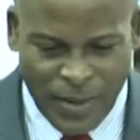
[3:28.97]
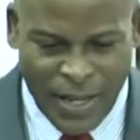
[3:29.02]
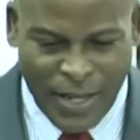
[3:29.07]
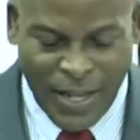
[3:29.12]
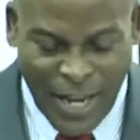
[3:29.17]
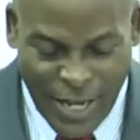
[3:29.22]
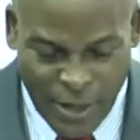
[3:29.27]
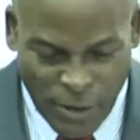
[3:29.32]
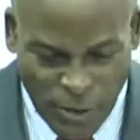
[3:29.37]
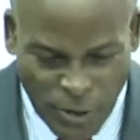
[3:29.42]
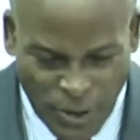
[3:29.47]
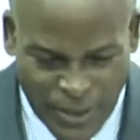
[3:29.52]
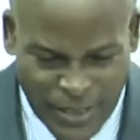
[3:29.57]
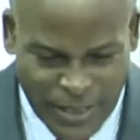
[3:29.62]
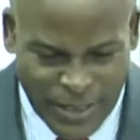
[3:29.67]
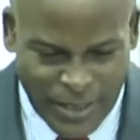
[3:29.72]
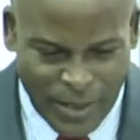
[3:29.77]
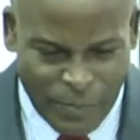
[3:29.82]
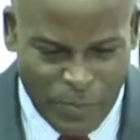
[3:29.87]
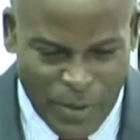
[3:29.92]
And I know,
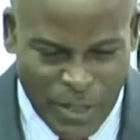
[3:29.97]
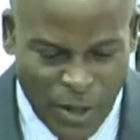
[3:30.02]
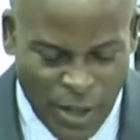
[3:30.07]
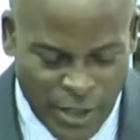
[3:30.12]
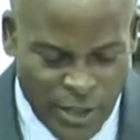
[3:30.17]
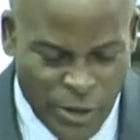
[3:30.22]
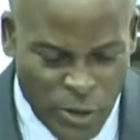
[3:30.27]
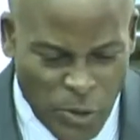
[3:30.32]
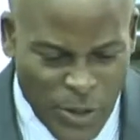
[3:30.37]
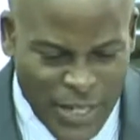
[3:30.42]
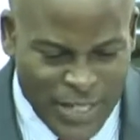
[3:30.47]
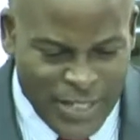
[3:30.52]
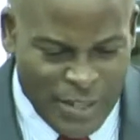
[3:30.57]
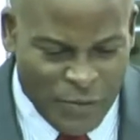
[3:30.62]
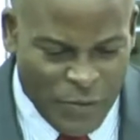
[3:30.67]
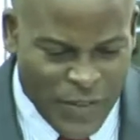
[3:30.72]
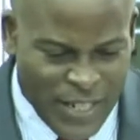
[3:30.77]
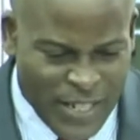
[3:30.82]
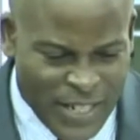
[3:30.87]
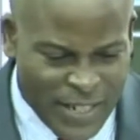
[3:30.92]
sir, because you
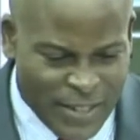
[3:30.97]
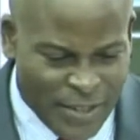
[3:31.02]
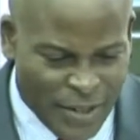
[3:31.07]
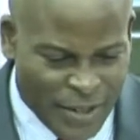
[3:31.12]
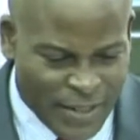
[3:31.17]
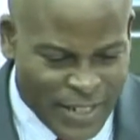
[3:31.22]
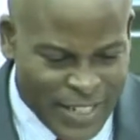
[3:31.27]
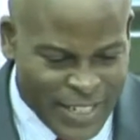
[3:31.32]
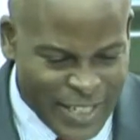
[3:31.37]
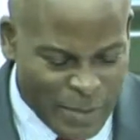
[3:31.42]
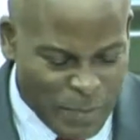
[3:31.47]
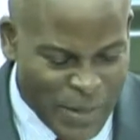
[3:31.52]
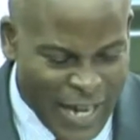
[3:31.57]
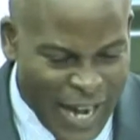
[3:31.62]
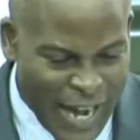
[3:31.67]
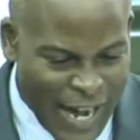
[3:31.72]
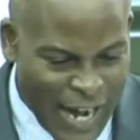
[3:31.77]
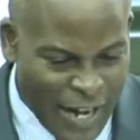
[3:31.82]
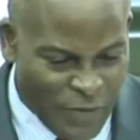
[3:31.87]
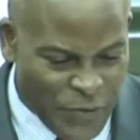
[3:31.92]
intervened on his
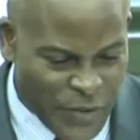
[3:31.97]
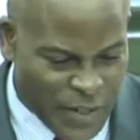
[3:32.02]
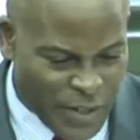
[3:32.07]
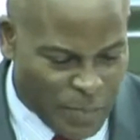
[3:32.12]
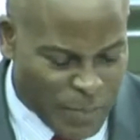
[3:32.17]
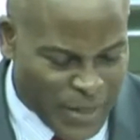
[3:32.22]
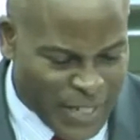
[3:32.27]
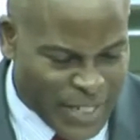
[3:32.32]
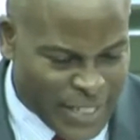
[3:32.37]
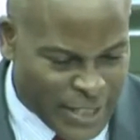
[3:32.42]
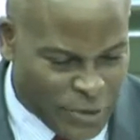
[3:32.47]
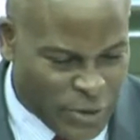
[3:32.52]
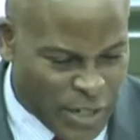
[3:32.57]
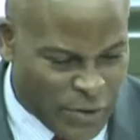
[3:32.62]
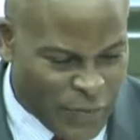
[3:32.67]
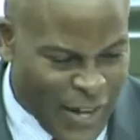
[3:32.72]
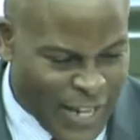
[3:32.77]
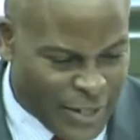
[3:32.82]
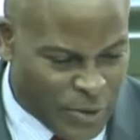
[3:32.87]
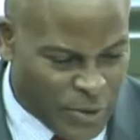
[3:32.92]
behalf to the Ministry
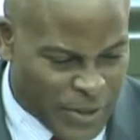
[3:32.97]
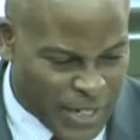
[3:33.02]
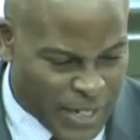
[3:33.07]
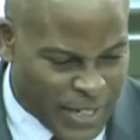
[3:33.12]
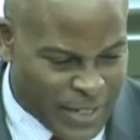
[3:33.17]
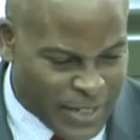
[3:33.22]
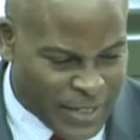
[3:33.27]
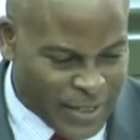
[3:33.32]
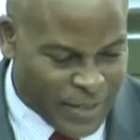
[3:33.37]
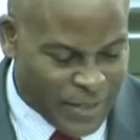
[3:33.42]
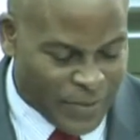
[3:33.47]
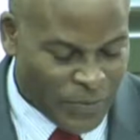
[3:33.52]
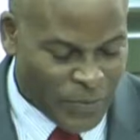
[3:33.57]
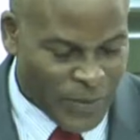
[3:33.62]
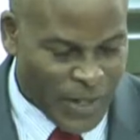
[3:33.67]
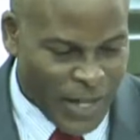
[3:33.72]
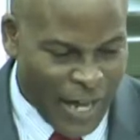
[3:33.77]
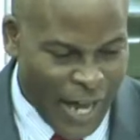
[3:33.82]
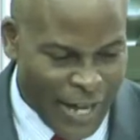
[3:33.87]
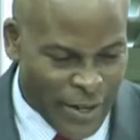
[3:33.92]
of Education,
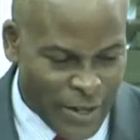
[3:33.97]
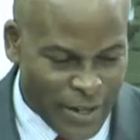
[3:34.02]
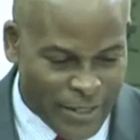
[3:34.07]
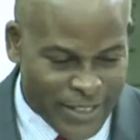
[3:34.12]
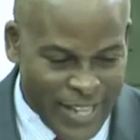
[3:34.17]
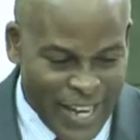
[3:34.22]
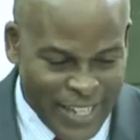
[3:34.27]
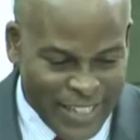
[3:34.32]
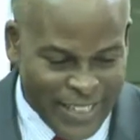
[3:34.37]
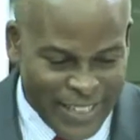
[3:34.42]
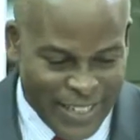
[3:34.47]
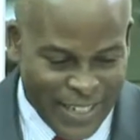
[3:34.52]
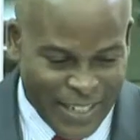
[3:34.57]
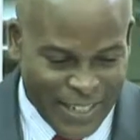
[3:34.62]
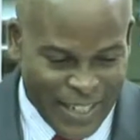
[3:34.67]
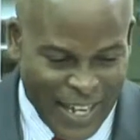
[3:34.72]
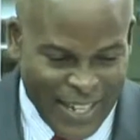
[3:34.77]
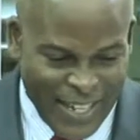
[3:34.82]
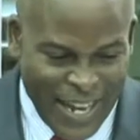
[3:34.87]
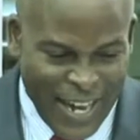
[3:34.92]
and just
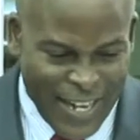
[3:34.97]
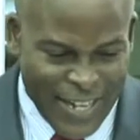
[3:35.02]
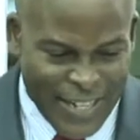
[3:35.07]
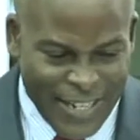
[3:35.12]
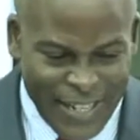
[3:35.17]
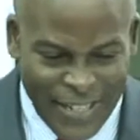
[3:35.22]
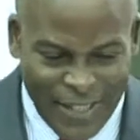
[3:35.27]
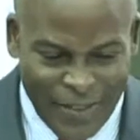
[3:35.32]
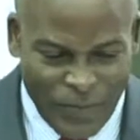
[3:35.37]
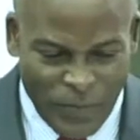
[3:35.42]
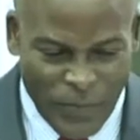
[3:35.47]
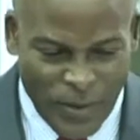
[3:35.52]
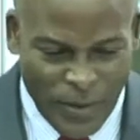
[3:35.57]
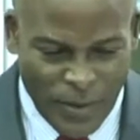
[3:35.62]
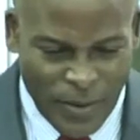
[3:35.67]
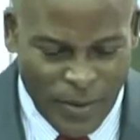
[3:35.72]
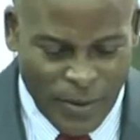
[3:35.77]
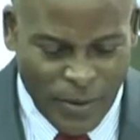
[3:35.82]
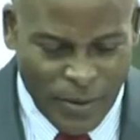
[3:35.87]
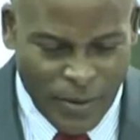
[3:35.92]
like I did,
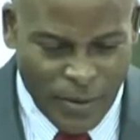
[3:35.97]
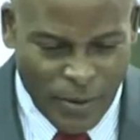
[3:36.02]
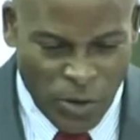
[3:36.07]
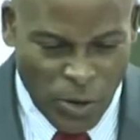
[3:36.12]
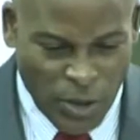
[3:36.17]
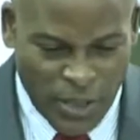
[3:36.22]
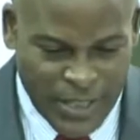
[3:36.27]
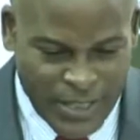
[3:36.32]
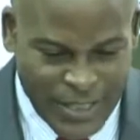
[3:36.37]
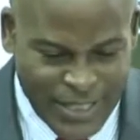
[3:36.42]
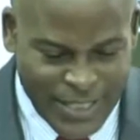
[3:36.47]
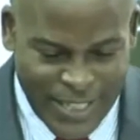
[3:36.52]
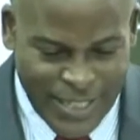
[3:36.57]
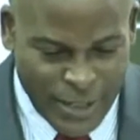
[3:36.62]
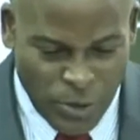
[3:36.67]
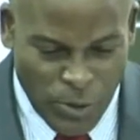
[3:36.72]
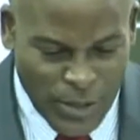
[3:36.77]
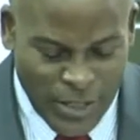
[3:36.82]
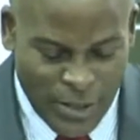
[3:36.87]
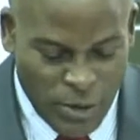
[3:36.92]
your
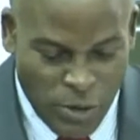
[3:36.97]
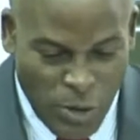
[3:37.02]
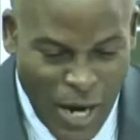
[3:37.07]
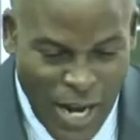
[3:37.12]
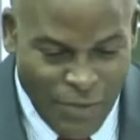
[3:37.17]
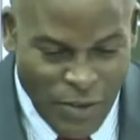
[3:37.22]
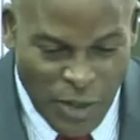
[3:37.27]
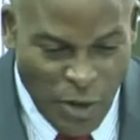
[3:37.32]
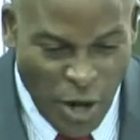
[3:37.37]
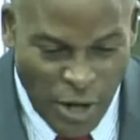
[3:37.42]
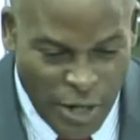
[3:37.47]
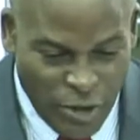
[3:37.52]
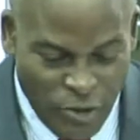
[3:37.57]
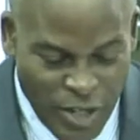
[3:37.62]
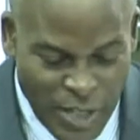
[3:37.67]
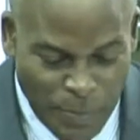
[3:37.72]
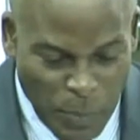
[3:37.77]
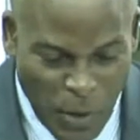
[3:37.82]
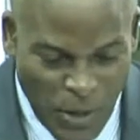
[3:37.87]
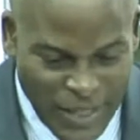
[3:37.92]
constituent, and you haven't got a
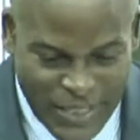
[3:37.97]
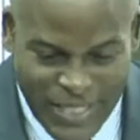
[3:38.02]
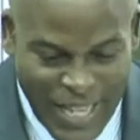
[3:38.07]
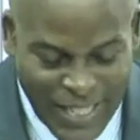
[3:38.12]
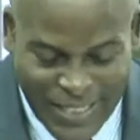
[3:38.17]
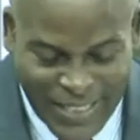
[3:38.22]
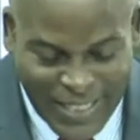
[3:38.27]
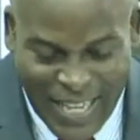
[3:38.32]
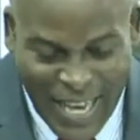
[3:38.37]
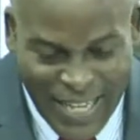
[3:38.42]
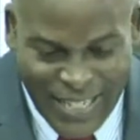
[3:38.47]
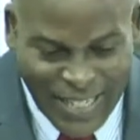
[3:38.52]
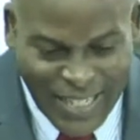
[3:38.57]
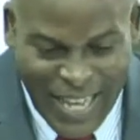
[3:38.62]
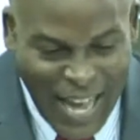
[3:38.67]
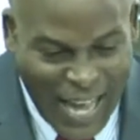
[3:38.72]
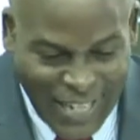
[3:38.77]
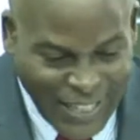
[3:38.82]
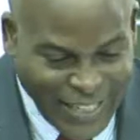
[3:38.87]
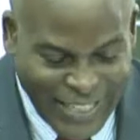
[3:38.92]
response. That's the kind of
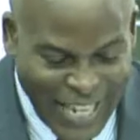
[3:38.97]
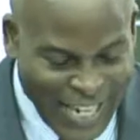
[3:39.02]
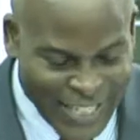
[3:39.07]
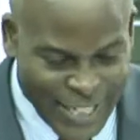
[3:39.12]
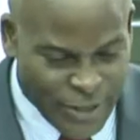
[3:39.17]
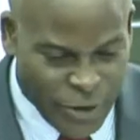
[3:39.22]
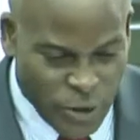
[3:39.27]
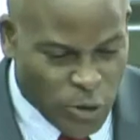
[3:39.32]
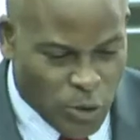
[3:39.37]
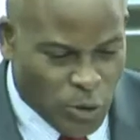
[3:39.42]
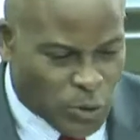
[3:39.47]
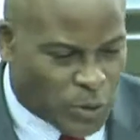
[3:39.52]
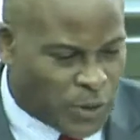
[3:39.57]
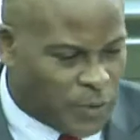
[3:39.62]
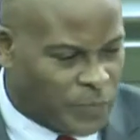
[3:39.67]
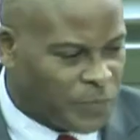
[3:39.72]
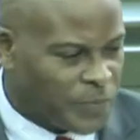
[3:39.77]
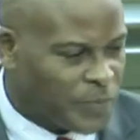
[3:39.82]
callous attitude